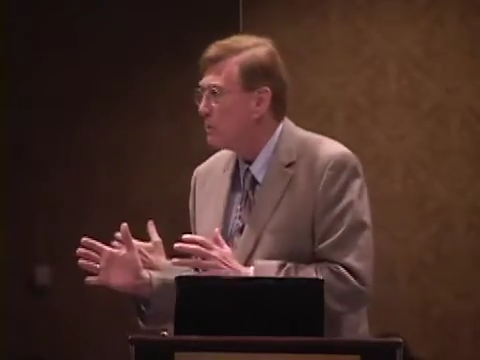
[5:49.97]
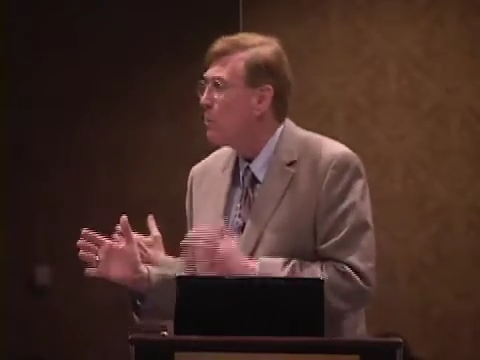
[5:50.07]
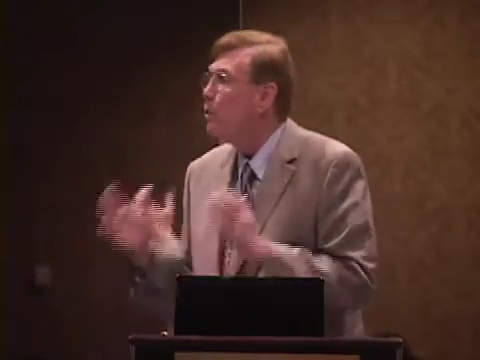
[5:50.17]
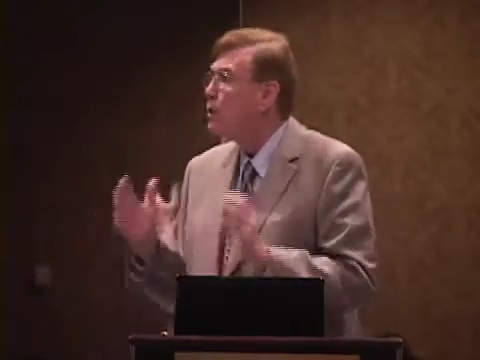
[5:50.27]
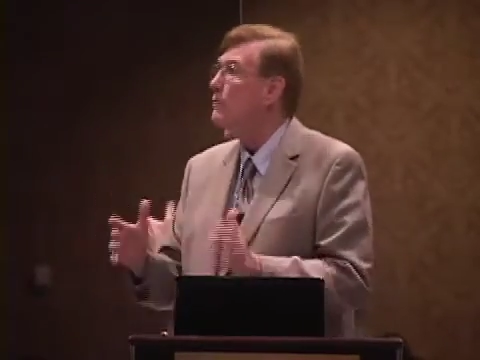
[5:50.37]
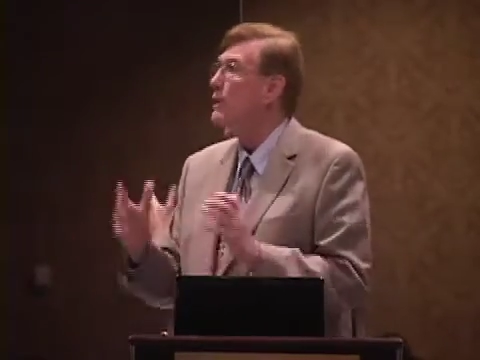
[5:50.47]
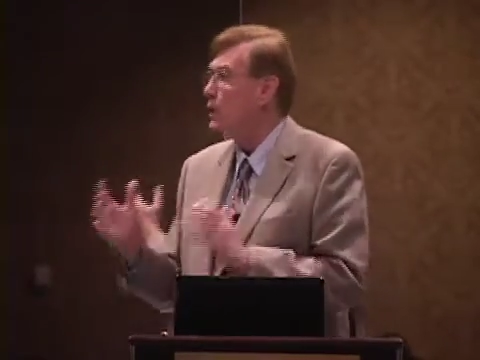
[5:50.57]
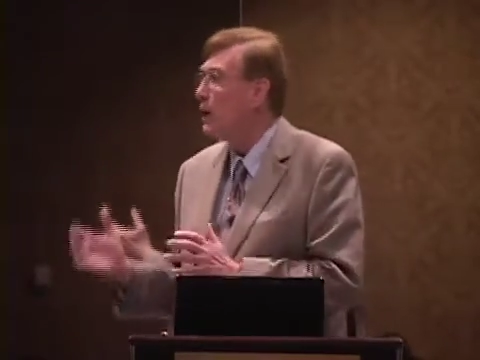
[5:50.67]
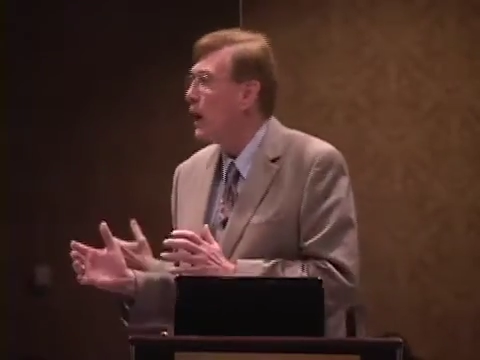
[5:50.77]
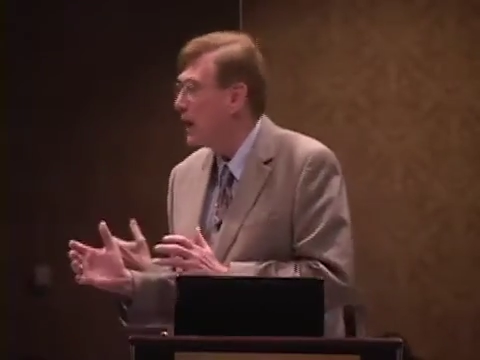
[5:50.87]
and most of
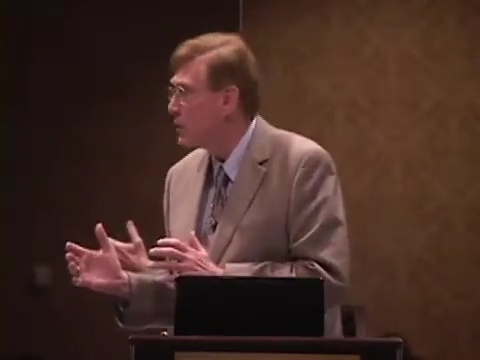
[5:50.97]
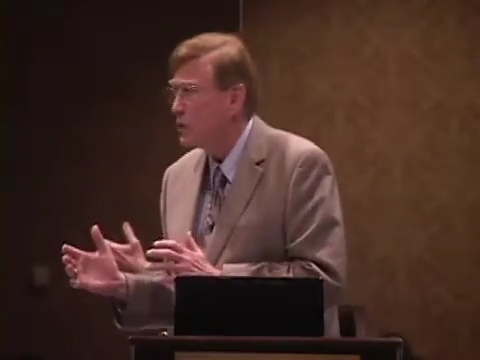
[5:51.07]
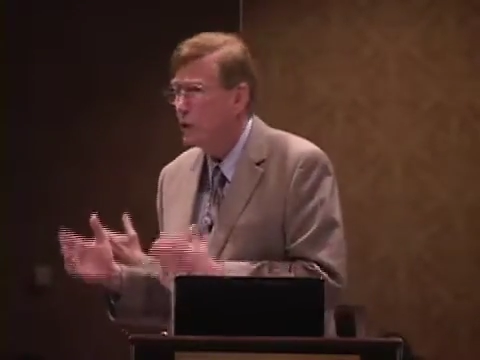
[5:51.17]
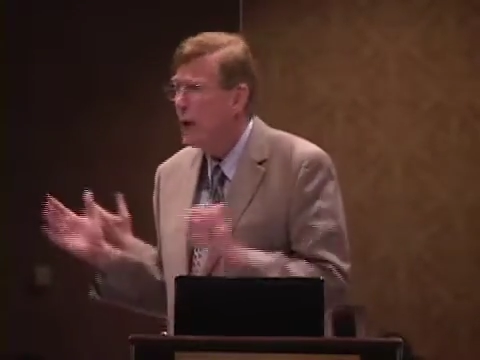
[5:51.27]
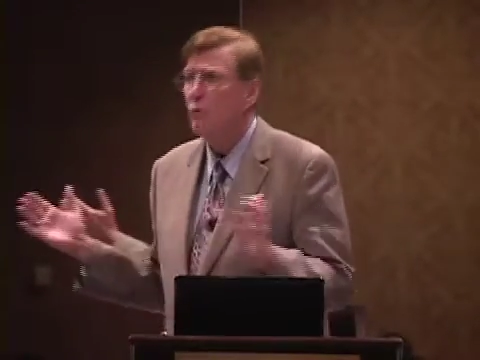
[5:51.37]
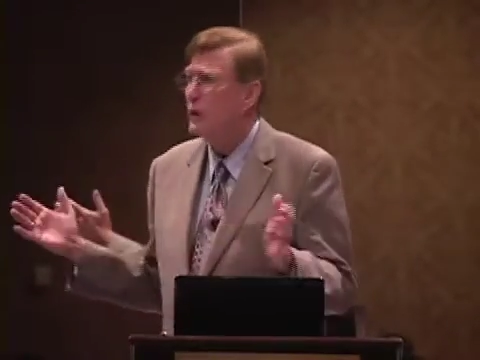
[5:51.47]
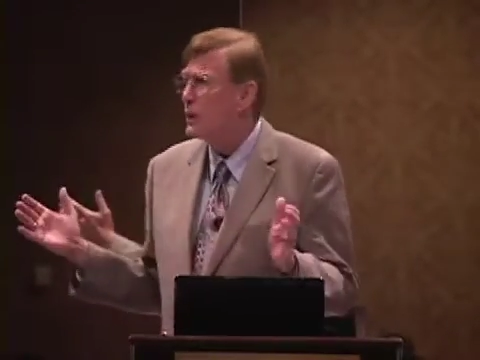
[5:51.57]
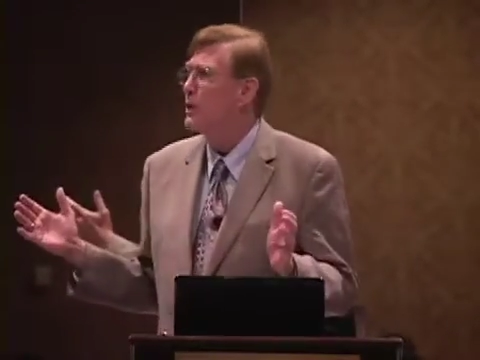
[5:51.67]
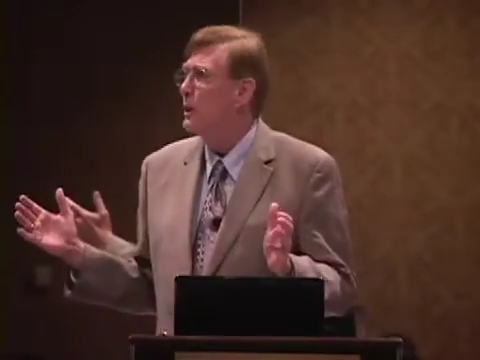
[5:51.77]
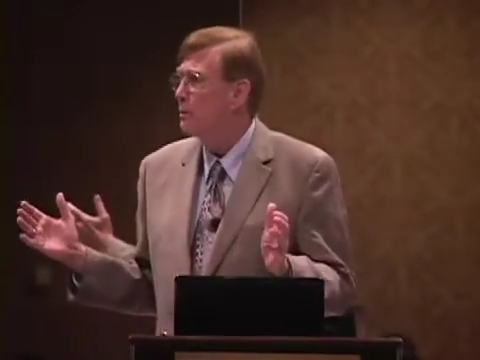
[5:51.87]
their clients, are not
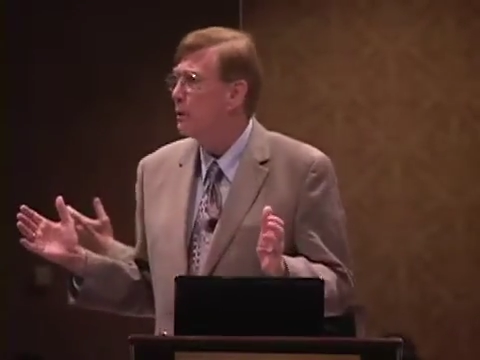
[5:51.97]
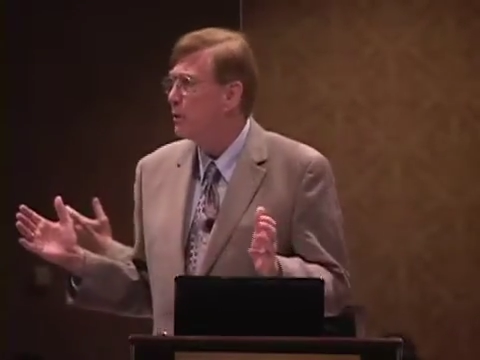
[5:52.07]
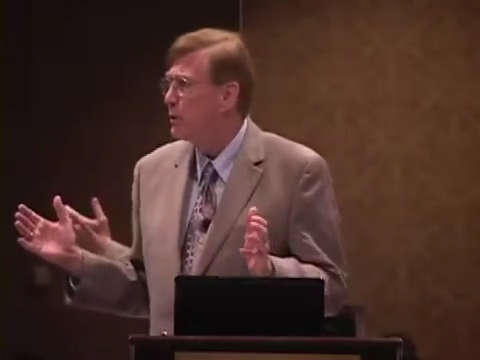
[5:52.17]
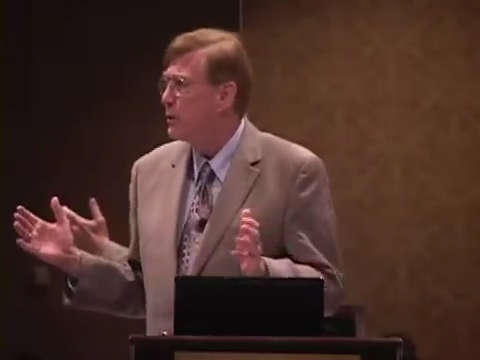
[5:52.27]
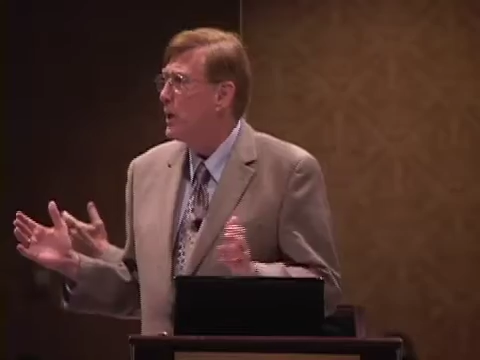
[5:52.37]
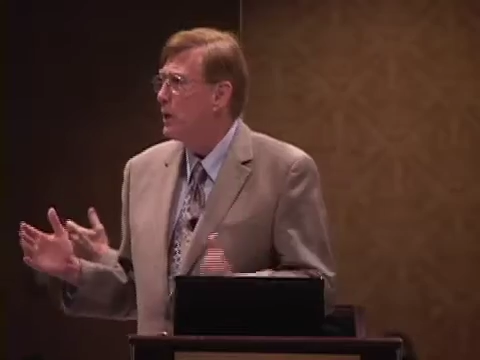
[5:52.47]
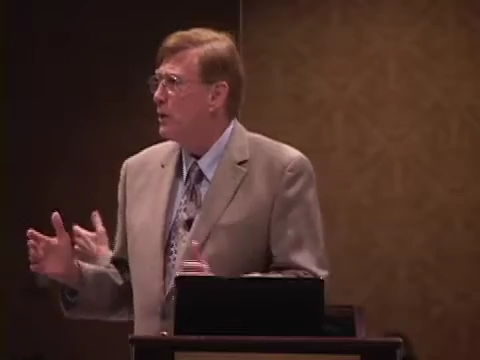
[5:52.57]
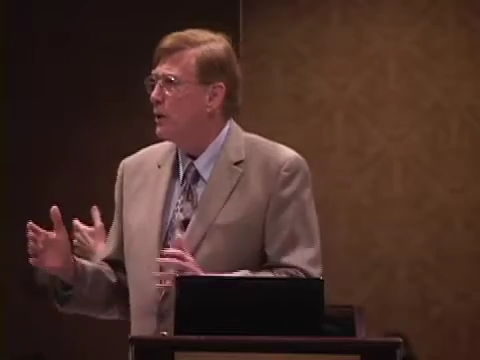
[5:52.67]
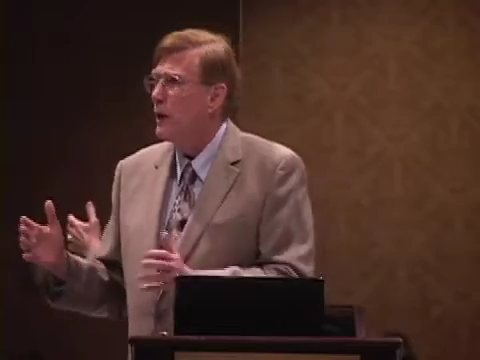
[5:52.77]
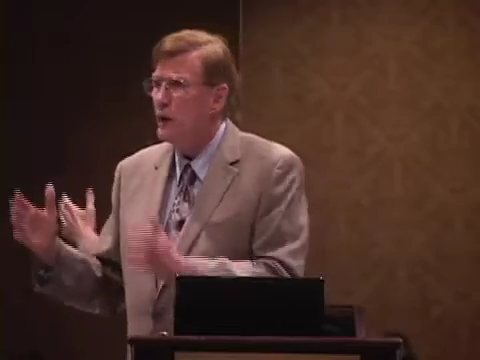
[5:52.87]
real estate brokers,
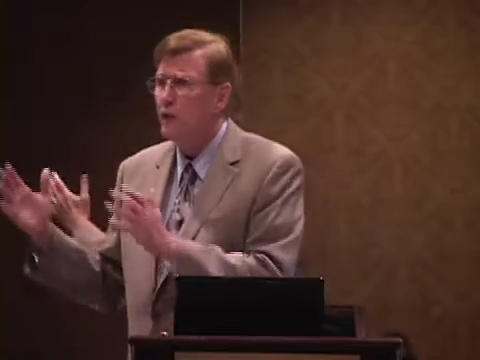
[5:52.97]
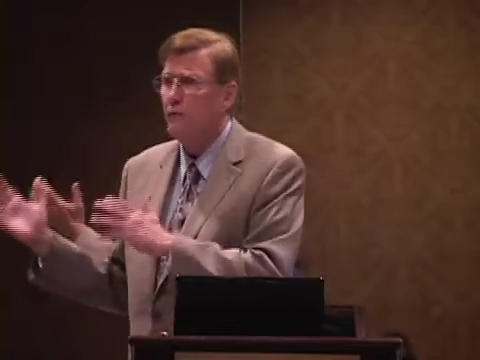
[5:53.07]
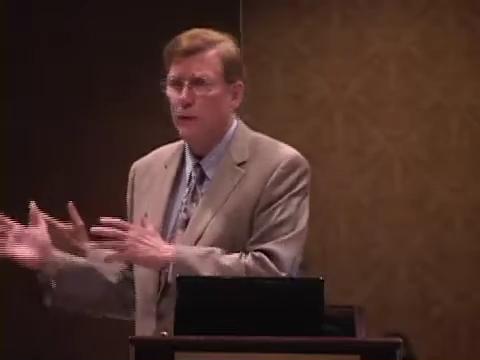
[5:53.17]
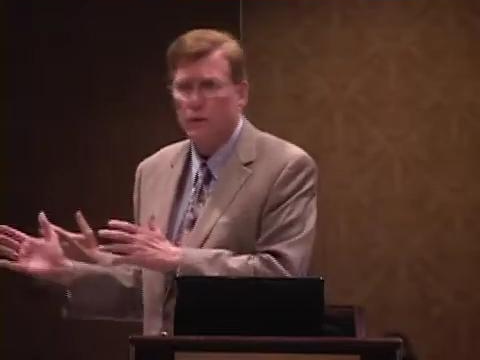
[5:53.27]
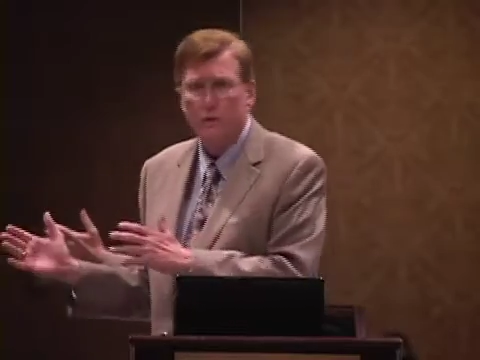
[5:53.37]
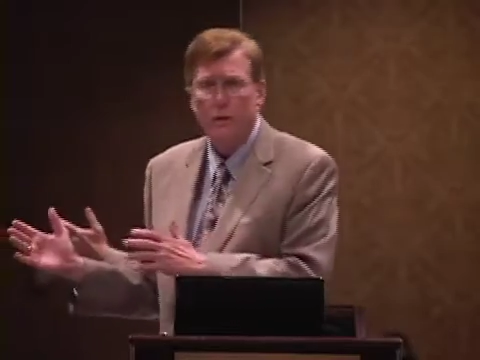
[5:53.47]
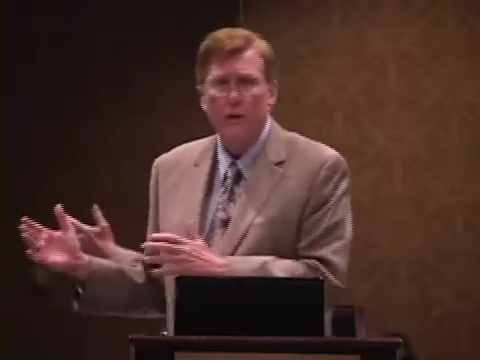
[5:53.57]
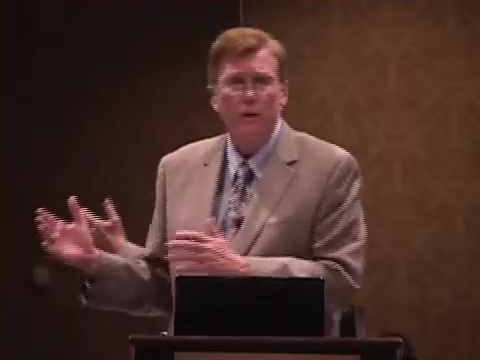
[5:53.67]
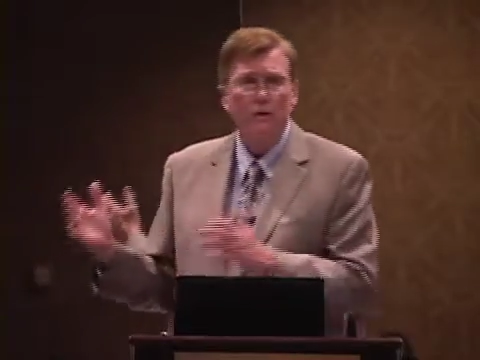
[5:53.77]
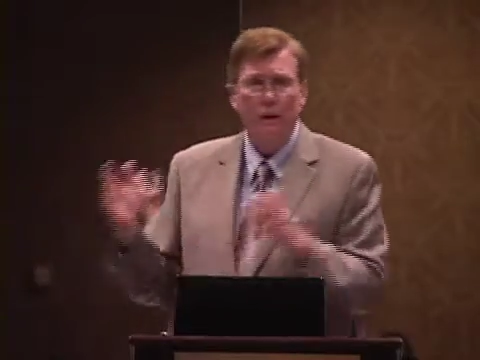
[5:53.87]
they're hedge funds,
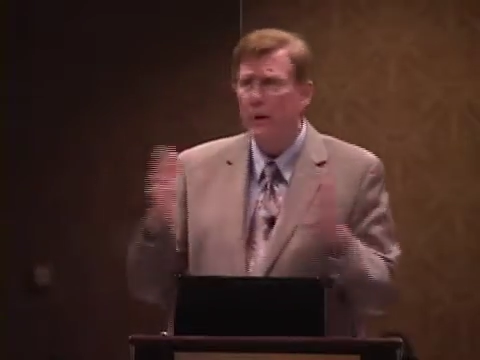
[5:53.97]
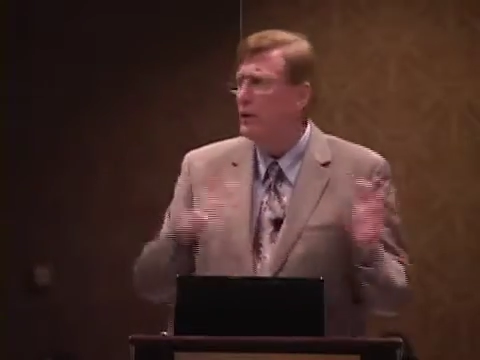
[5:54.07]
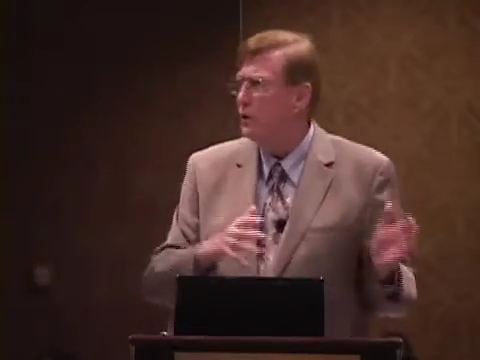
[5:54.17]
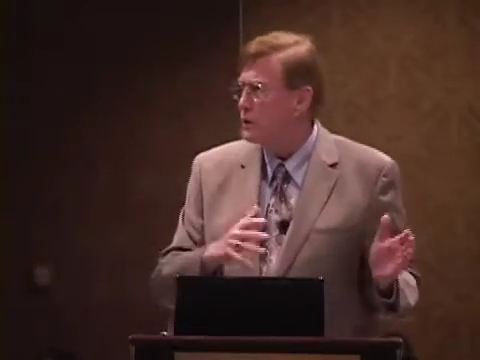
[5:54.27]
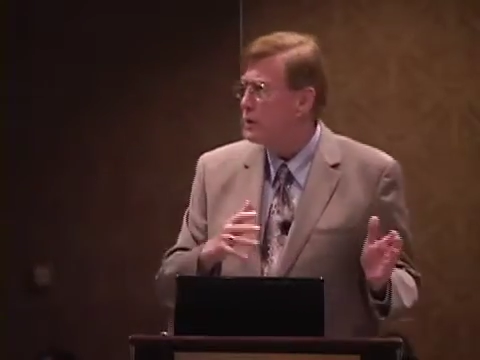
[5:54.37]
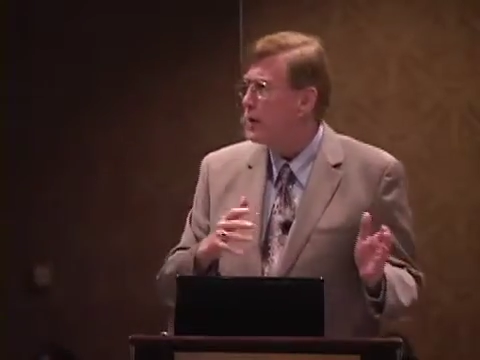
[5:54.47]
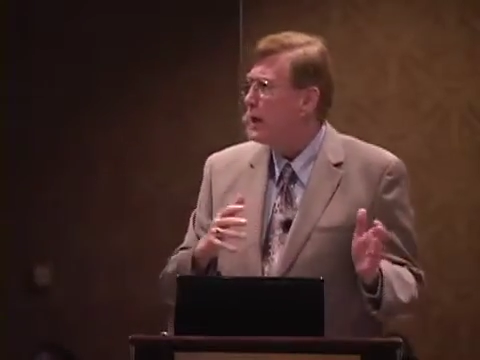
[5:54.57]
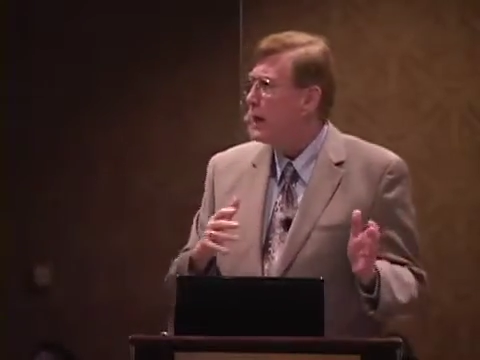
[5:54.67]
they're lenders.